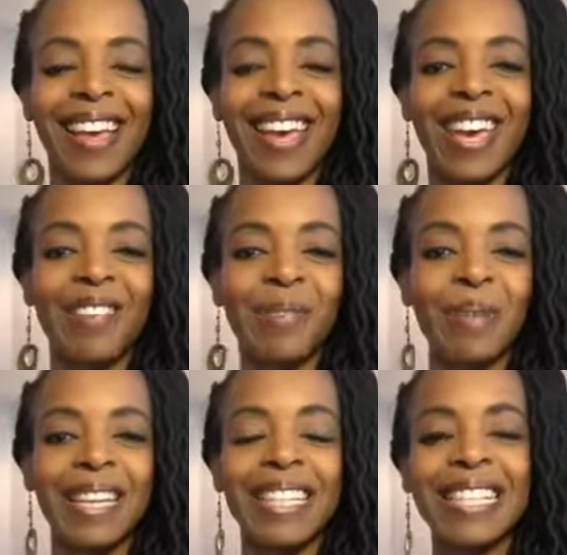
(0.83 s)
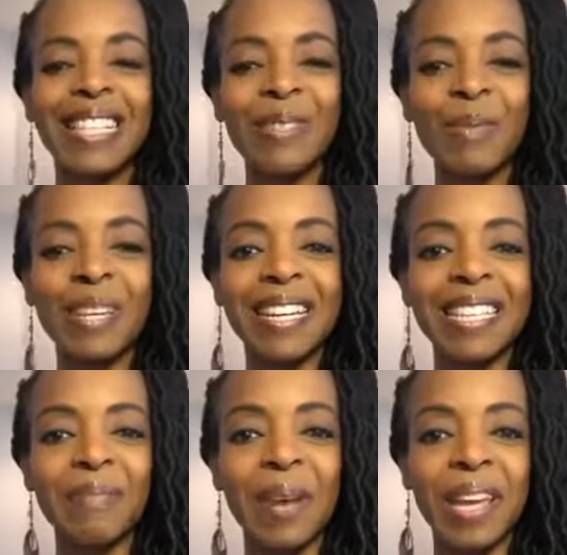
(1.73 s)
Hey everybody, this is
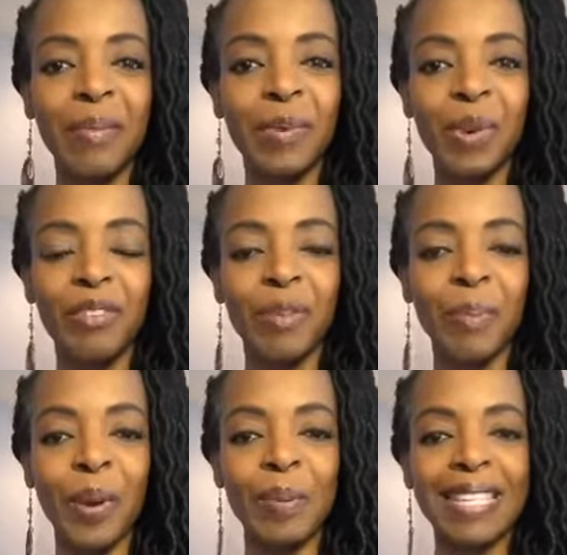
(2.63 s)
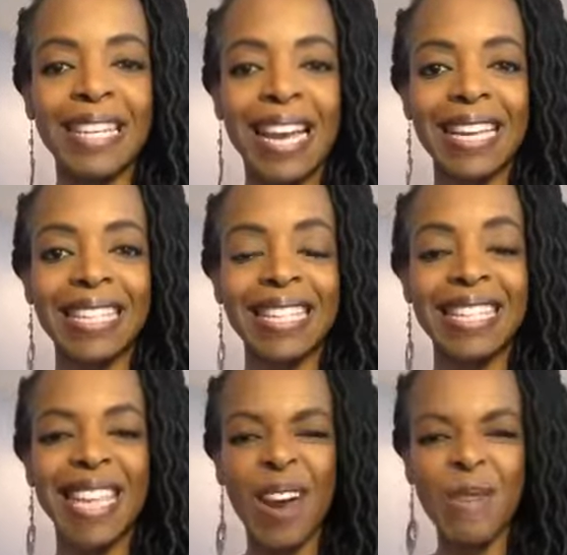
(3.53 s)
Modesta Megan Buguni from Purpose and
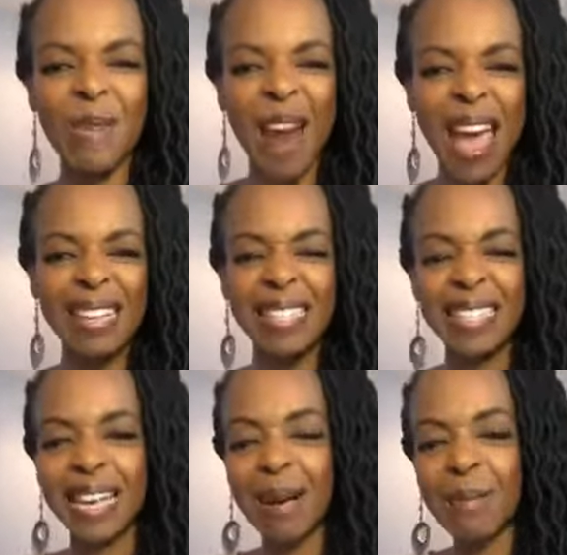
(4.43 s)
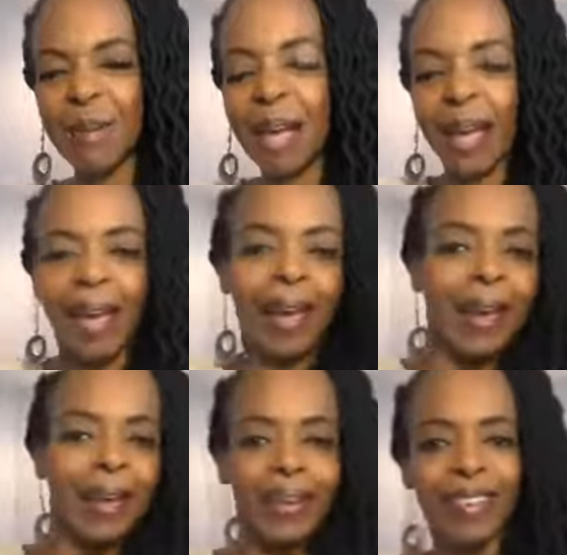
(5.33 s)
Excellence. A random
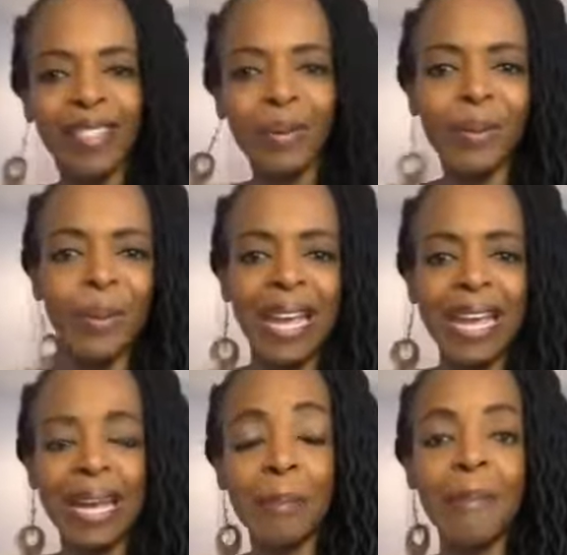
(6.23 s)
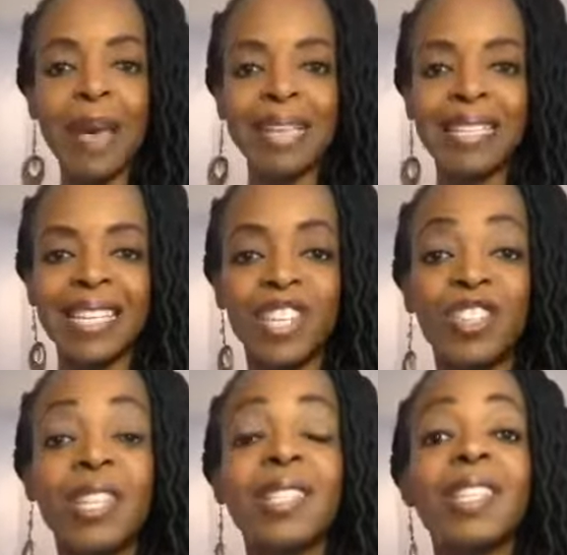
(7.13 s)
end of the week message.
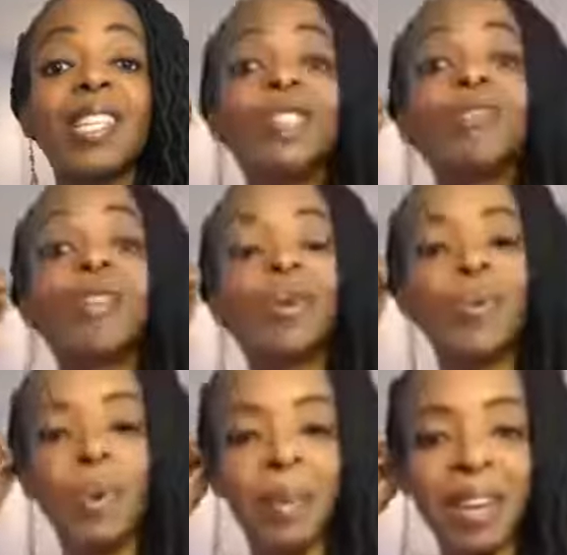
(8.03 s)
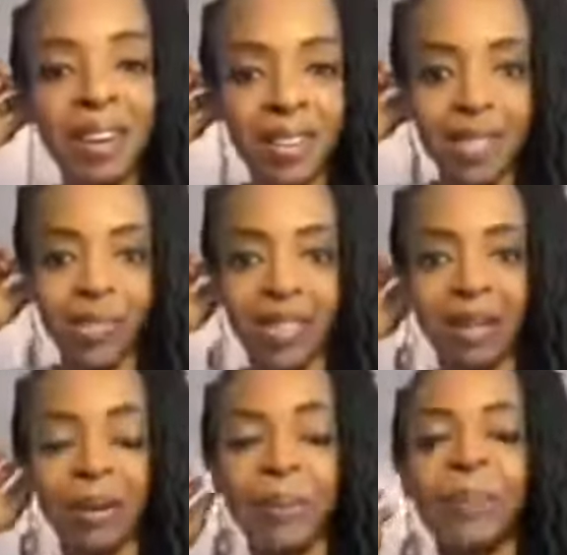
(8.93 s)
This is for you womanaires out there.